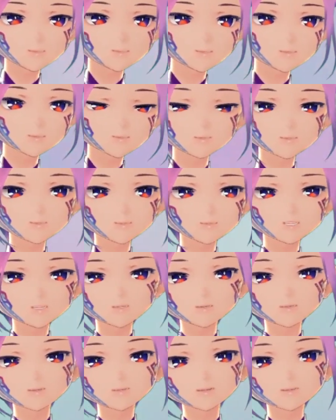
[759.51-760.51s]
I'll see you in the
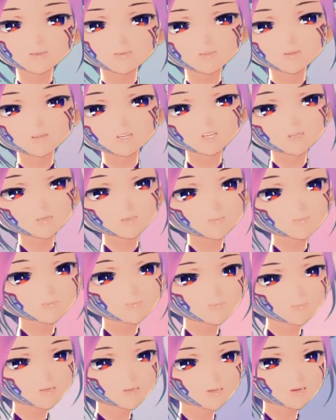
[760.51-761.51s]
next video. Take
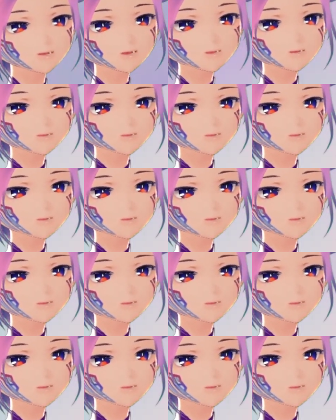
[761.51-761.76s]
care.